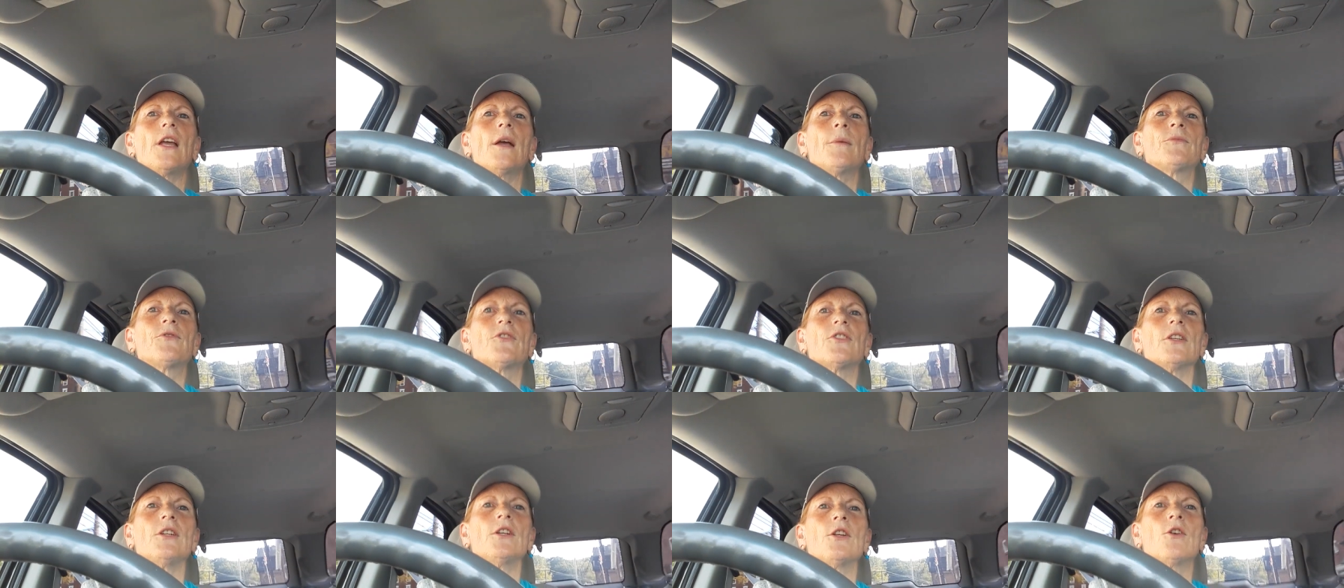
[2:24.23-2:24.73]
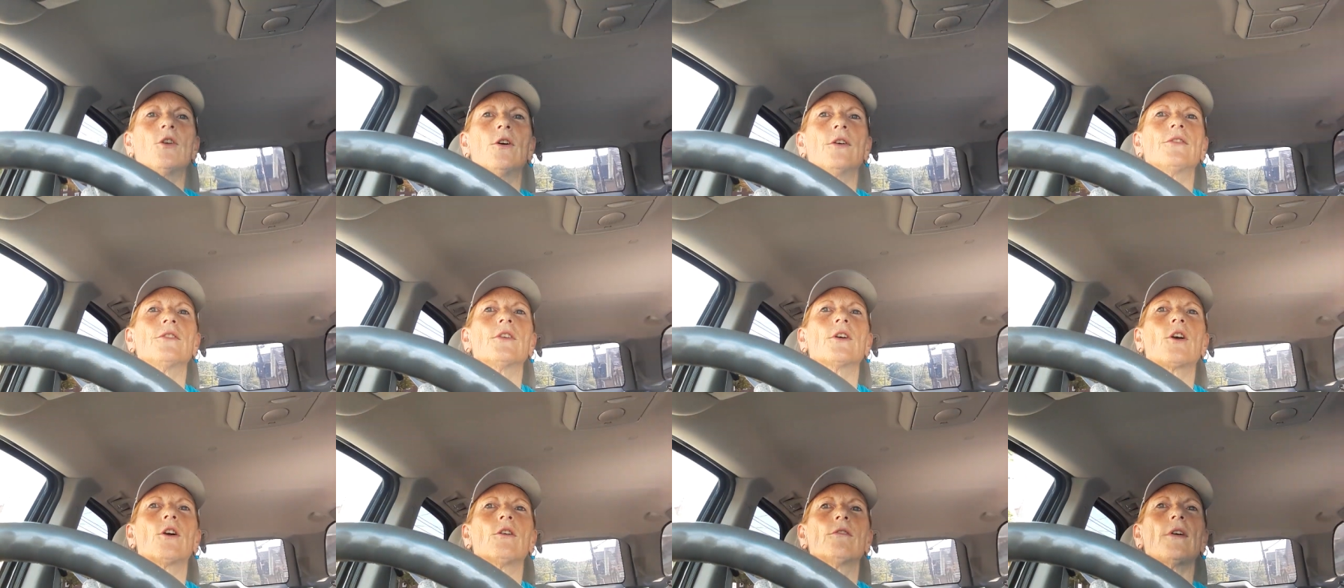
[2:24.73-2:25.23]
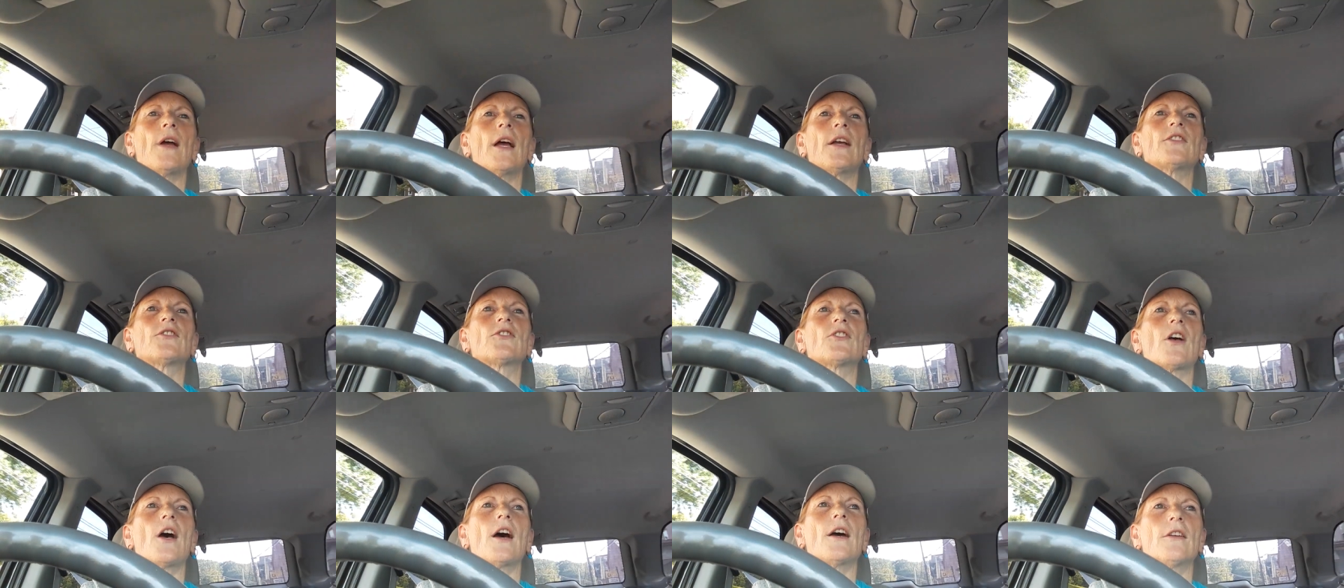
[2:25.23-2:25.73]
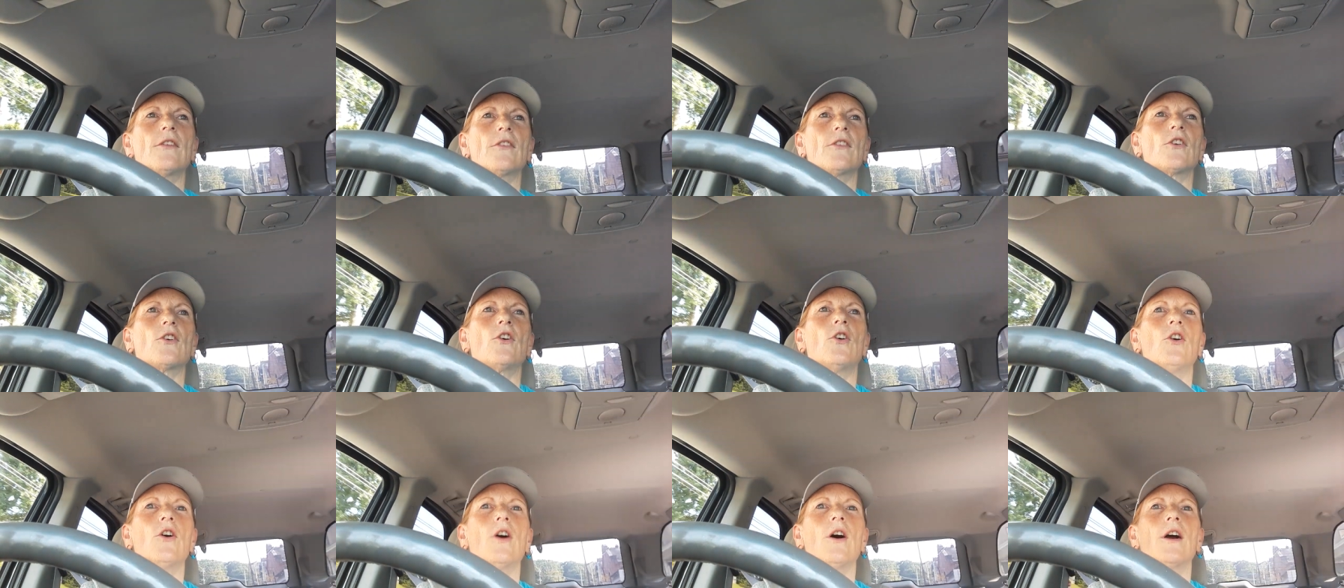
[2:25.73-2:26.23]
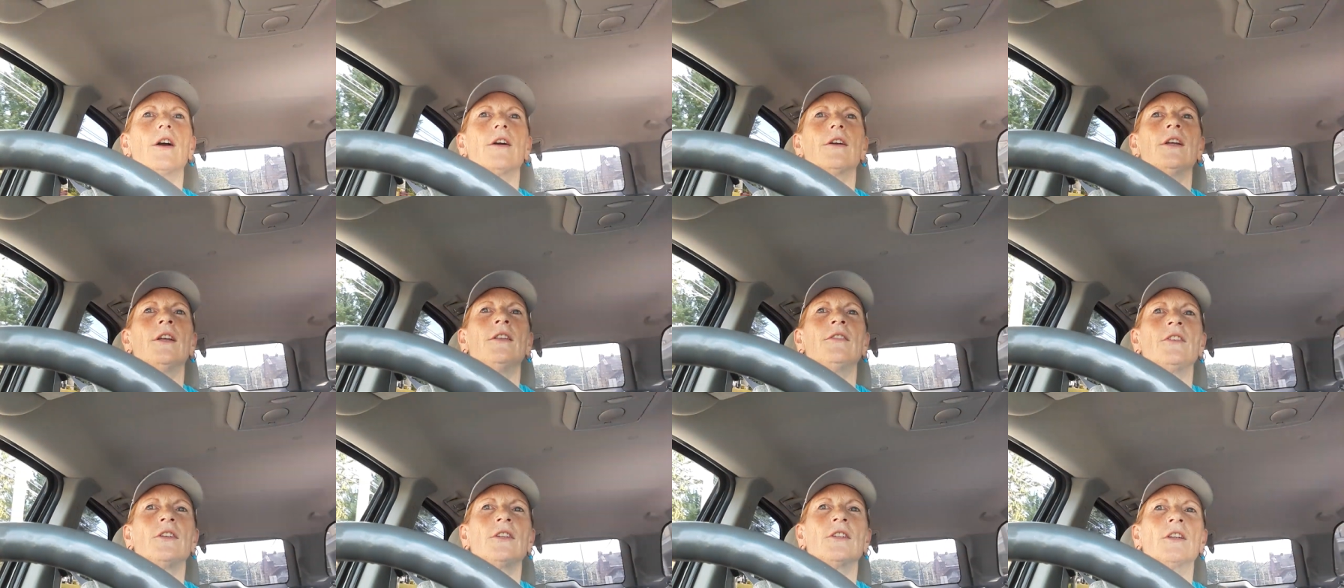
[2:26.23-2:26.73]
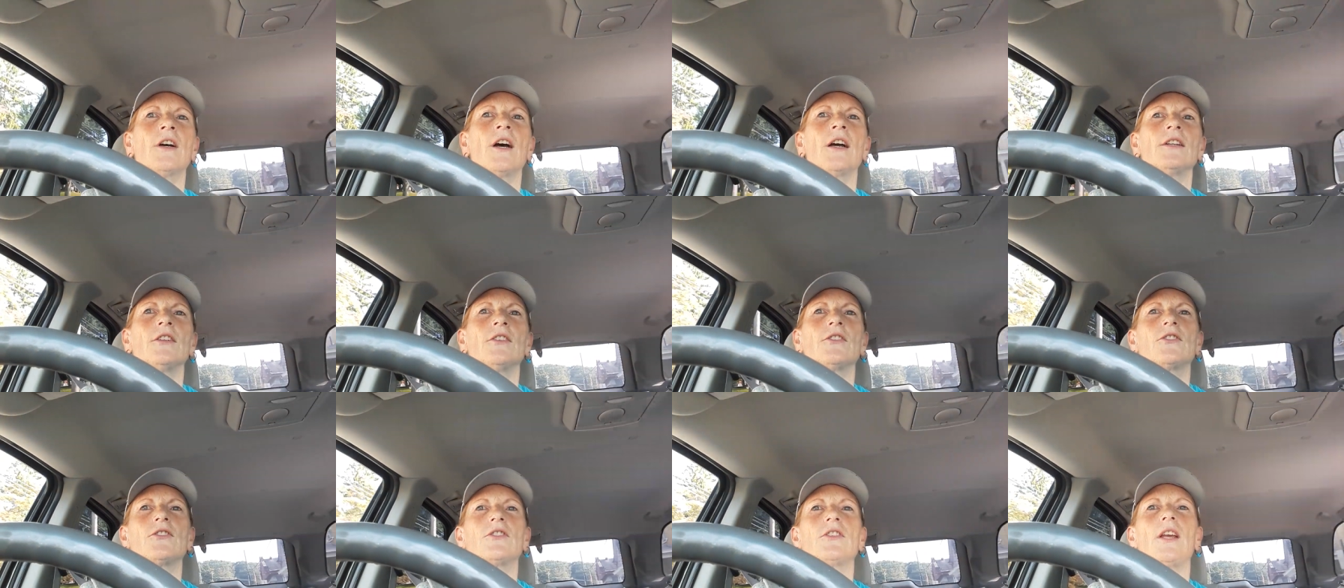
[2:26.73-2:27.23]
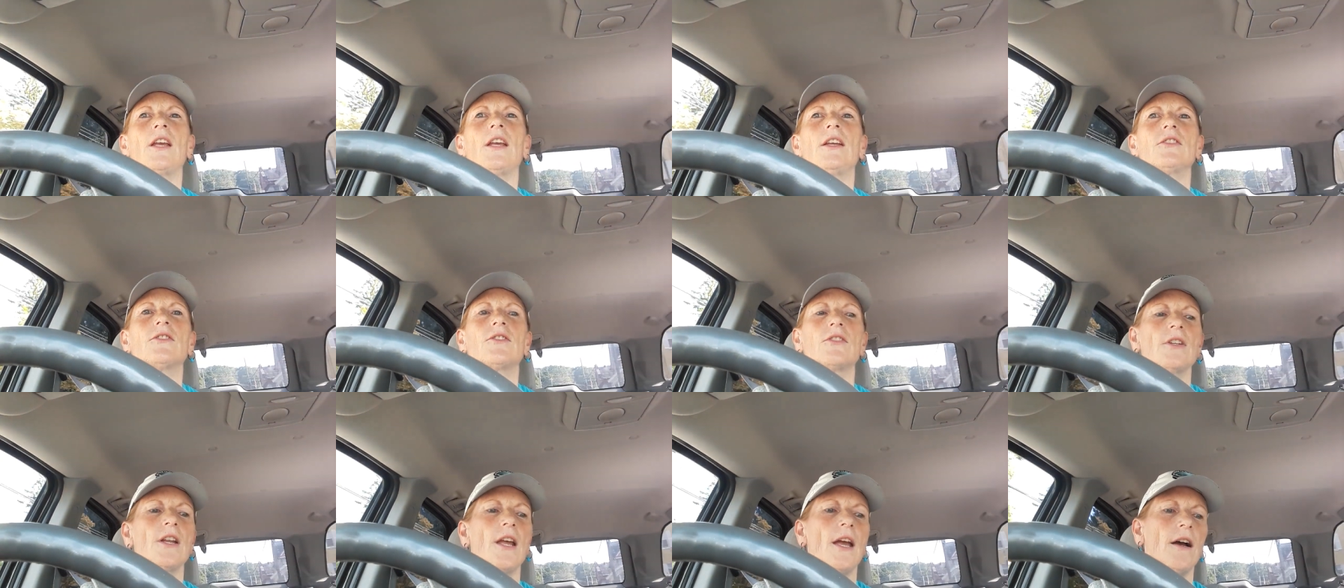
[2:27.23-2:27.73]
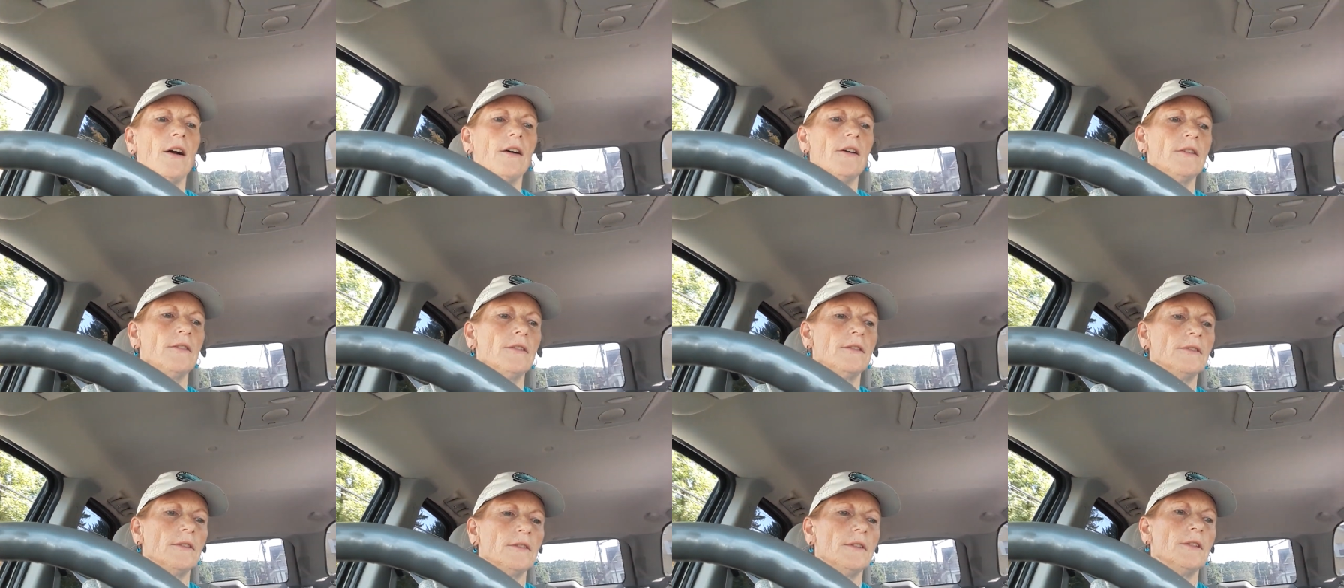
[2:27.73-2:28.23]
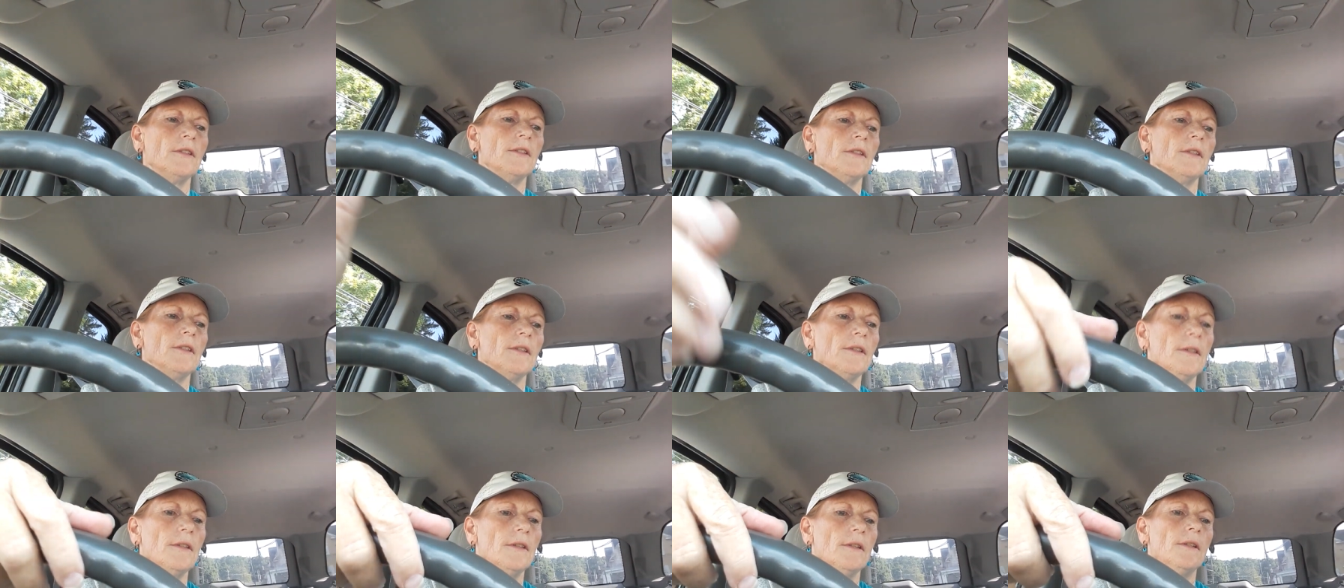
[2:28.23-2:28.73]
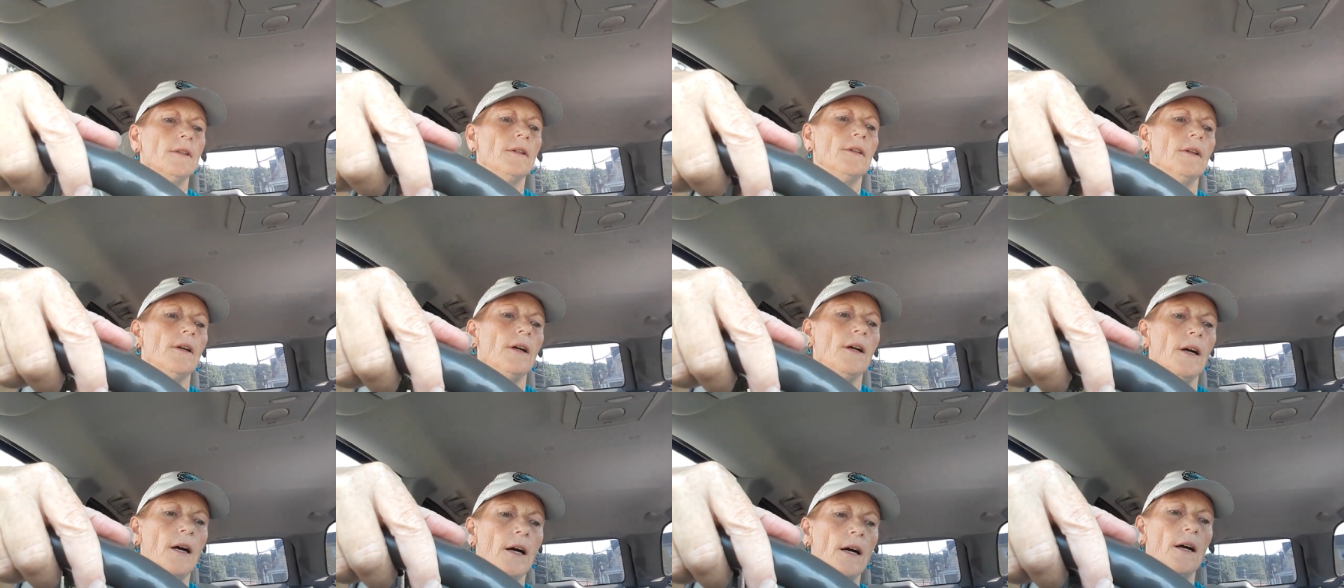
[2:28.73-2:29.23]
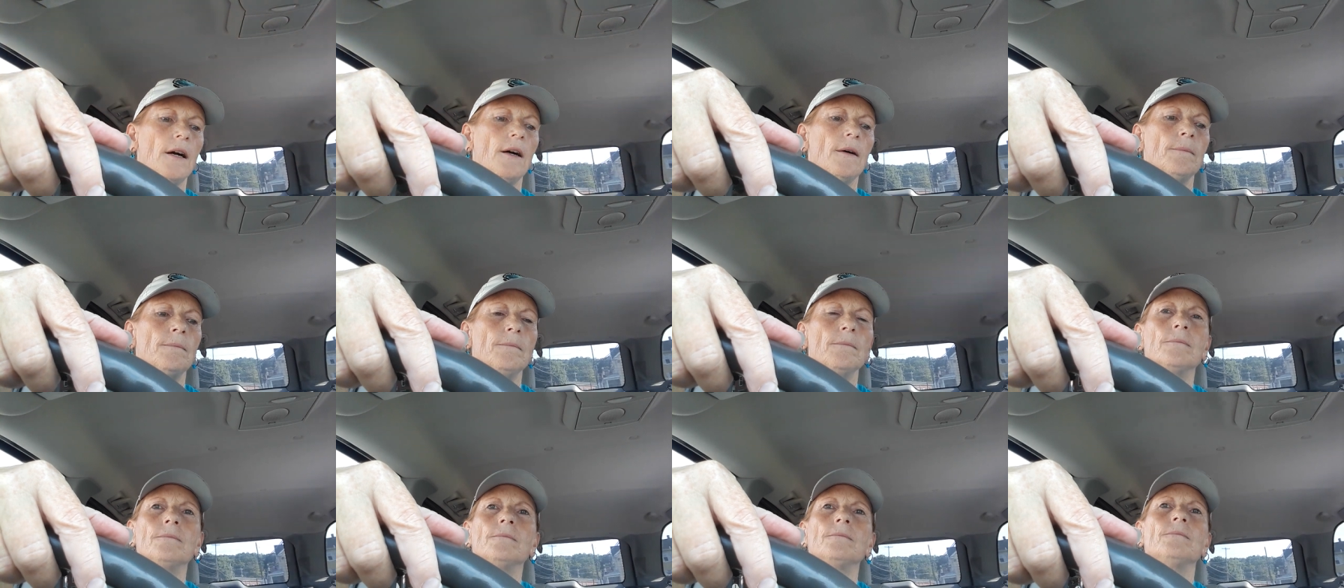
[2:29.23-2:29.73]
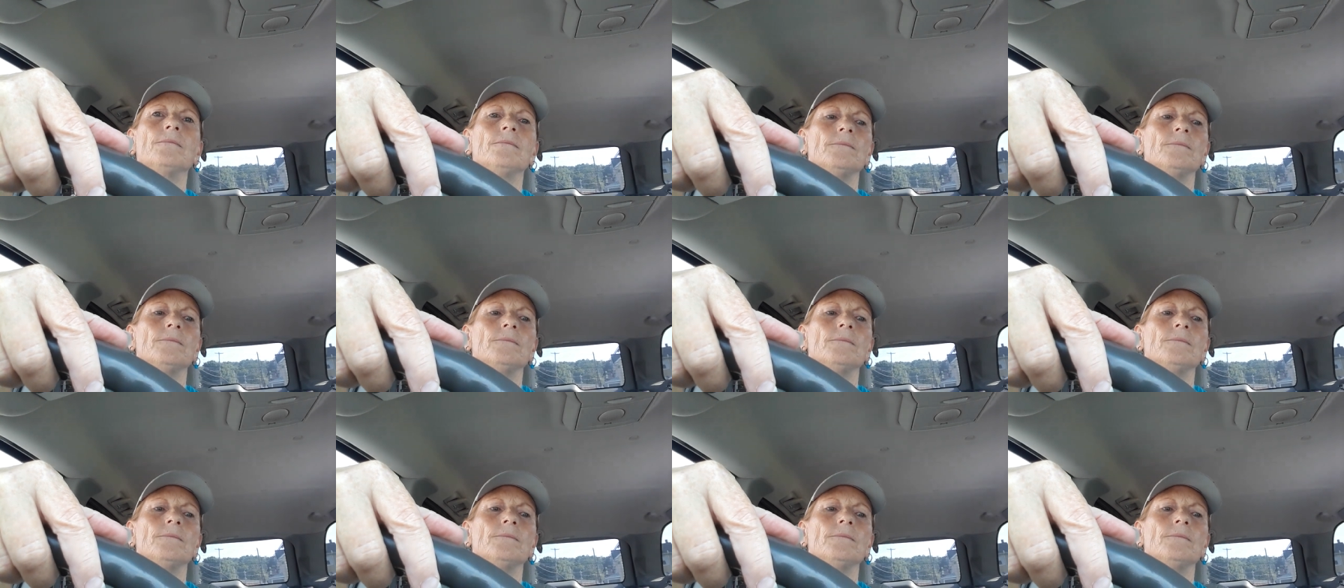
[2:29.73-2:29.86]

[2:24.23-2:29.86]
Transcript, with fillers: I'm sitting on the correct side of the car in the United States now. Um,